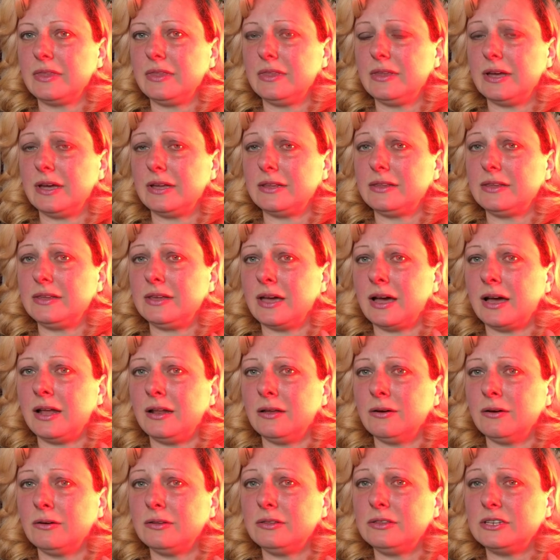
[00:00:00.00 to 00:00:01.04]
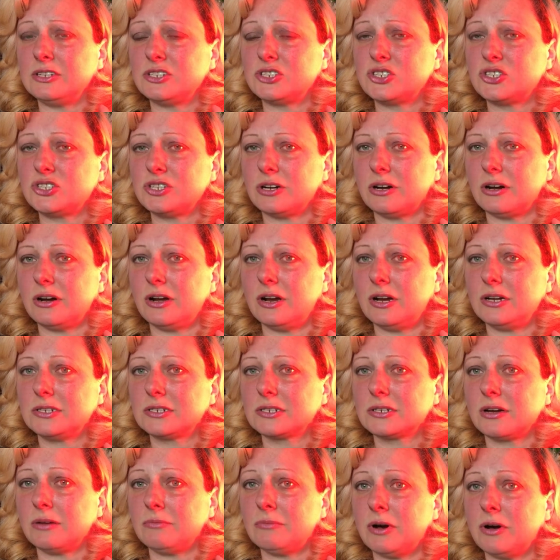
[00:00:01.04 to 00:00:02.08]
that yellow
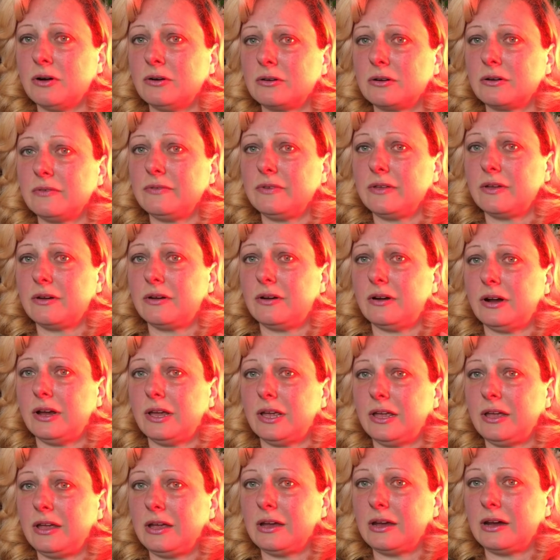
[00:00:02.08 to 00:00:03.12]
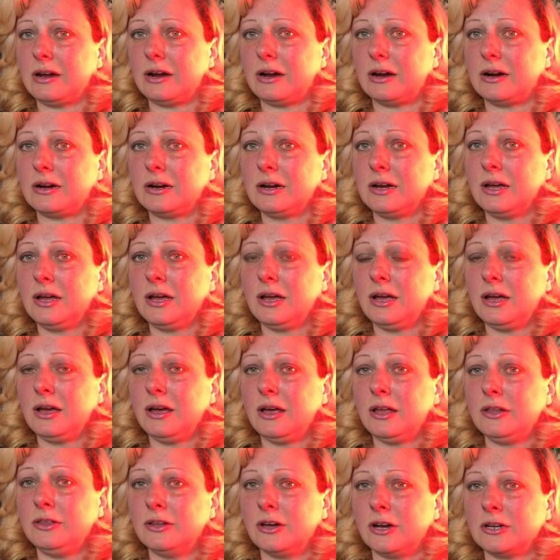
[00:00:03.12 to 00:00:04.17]
discharge come out of your ear
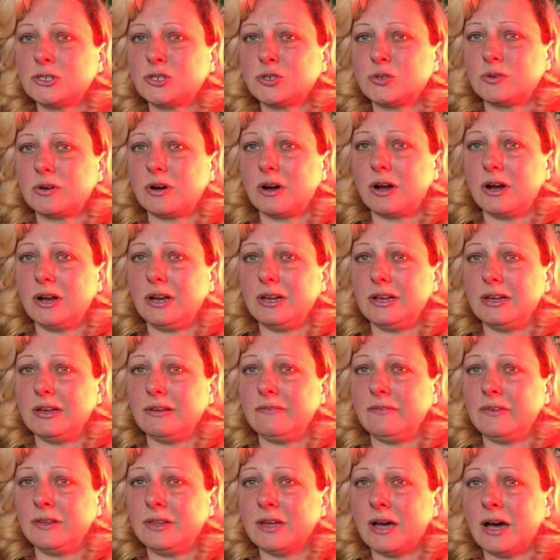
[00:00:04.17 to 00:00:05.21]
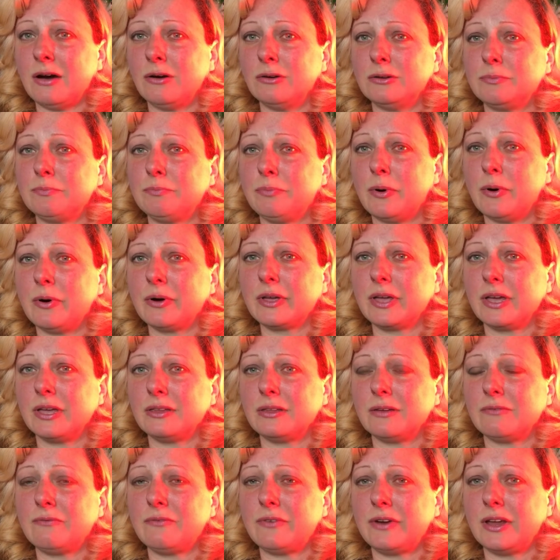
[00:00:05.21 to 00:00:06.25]
naturally without poking
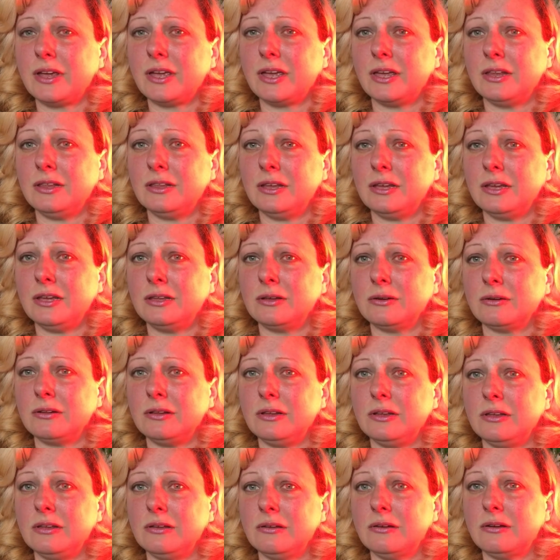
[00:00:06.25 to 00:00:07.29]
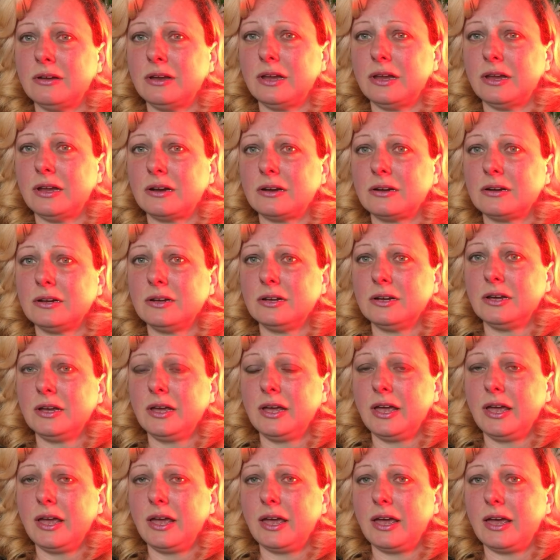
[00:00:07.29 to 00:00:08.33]
the freaking needle in your ear.
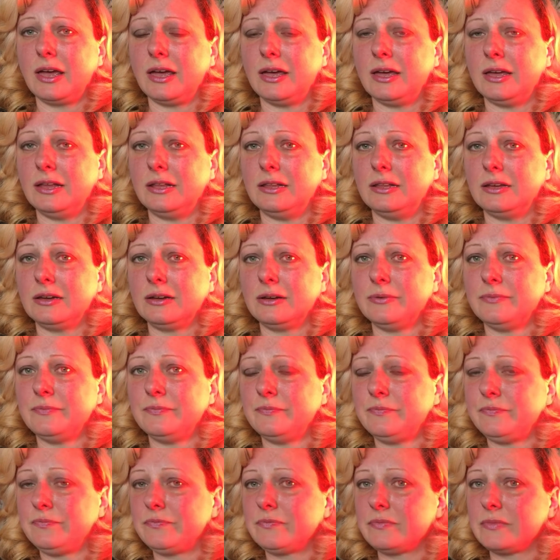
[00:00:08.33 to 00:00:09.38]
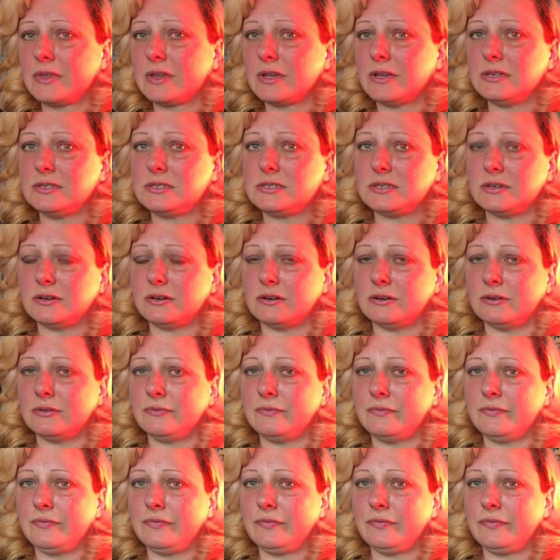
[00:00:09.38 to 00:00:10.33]
And so